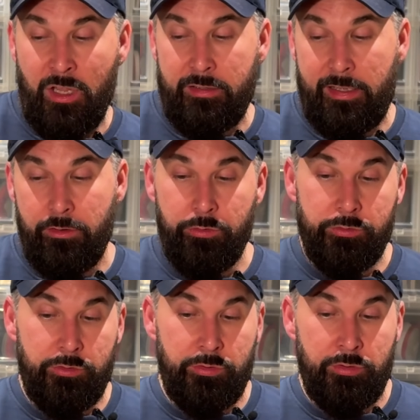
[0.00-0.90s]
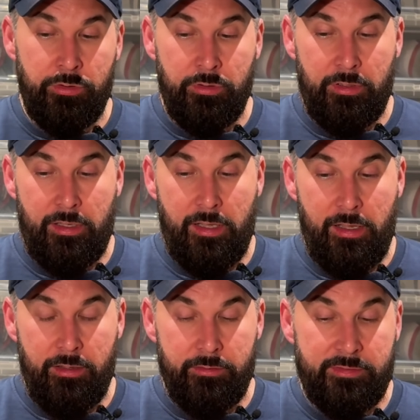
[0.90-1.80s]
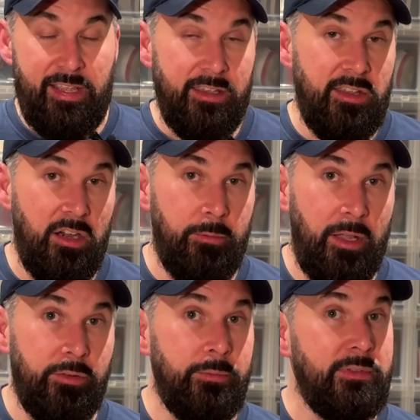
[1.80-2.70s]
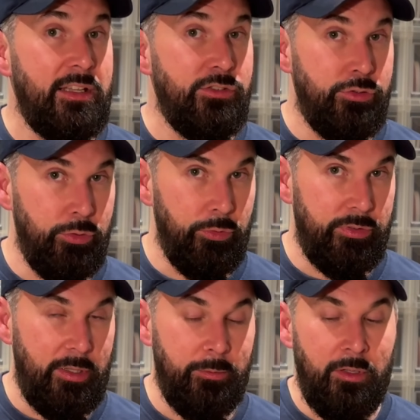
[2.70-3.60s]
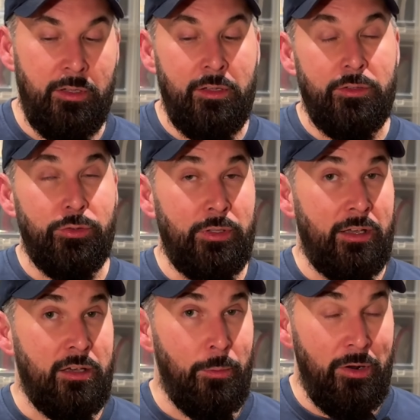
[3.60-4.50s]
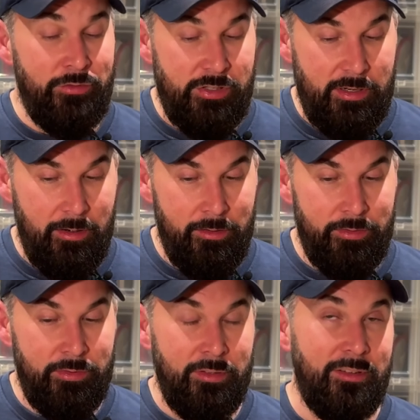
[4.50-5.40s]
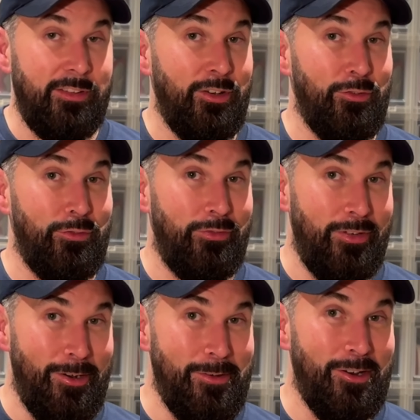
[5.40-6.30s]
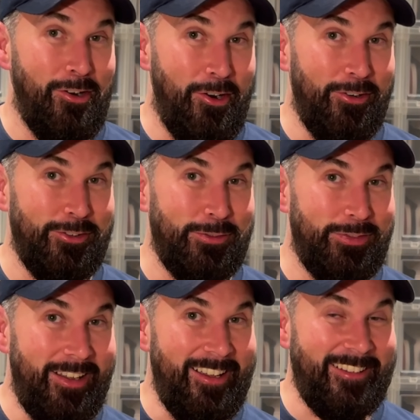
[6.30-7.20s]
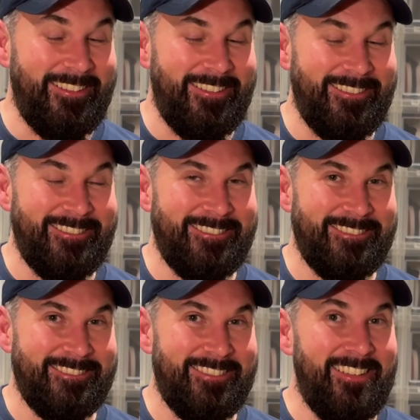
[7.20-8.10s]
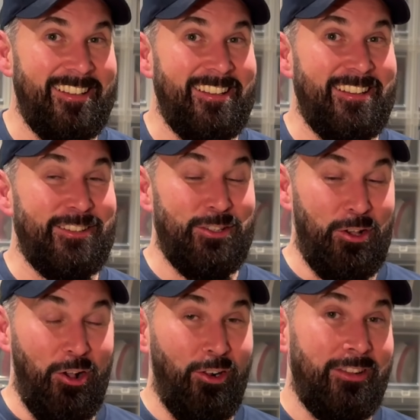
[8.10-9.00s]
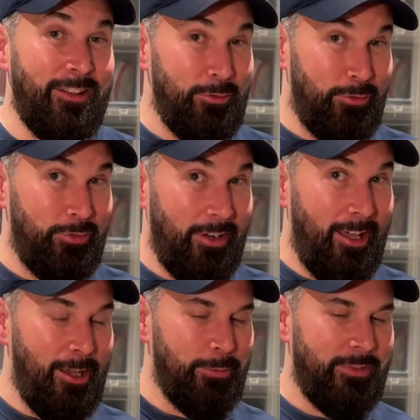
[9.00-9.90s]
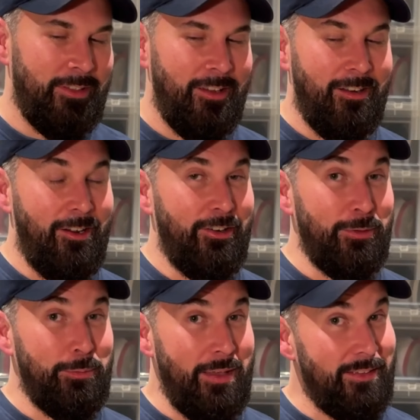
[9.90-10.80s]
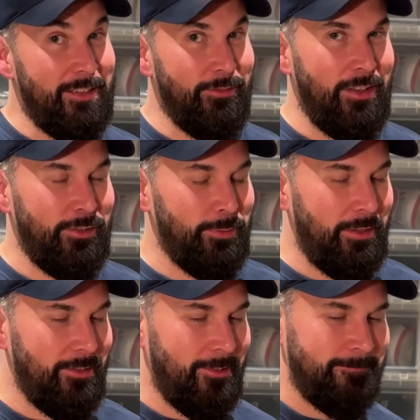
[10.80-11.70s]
they don't take care about them, they use them. So in a couple of years, they're very hard to find. So all the flops are the best investments.